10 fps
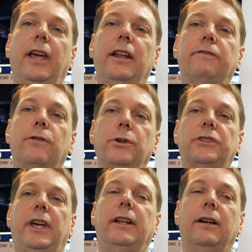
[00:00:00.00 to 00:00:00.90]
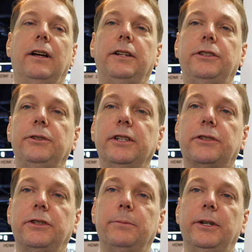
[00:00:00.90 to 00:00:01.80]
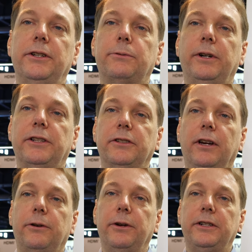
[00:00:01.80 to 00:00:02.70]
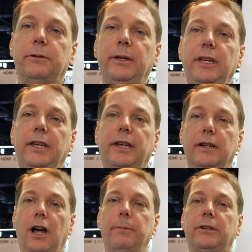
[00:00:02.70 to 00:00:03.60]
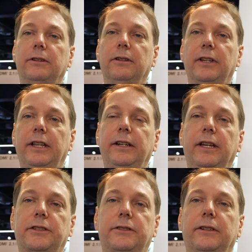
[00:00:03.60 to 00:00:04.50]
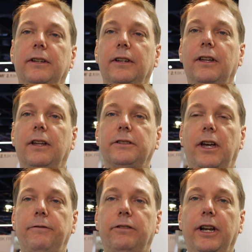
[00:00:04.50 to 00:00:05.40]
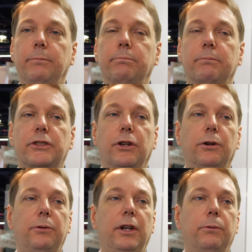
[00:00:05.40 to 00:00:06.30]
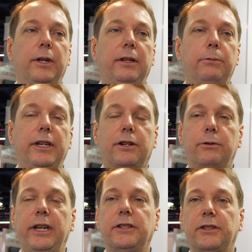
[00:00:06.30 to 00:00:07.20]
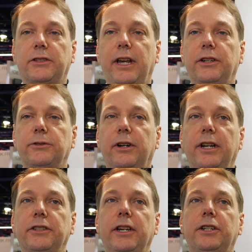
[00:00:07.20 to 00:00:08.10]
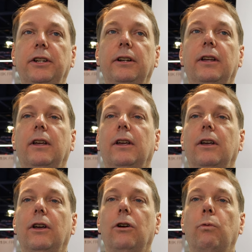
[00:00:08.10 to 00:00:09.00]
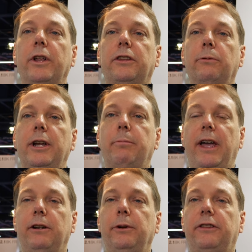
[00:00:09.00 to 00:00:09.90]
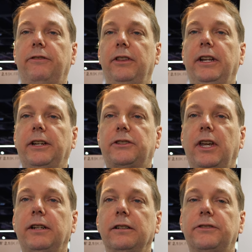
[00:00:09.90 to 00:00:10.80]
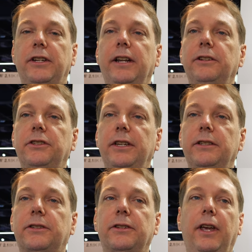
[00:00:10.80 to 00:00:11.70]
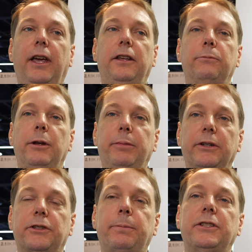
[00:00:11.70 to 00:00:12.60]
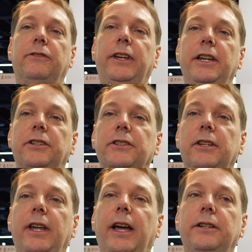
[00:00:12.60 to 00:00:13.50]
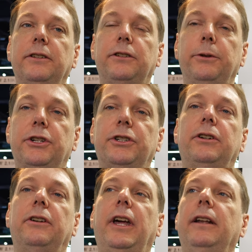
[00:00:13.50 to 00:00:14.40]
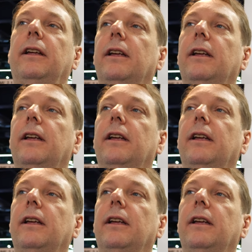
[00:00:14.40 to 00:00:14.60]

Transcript: and force that on to consumers when it's not going to be economical in the next time frame. So, we agree as a standards organization what the right bandwidth for the next cycle of standards is, and then we build specifications to that to ensure that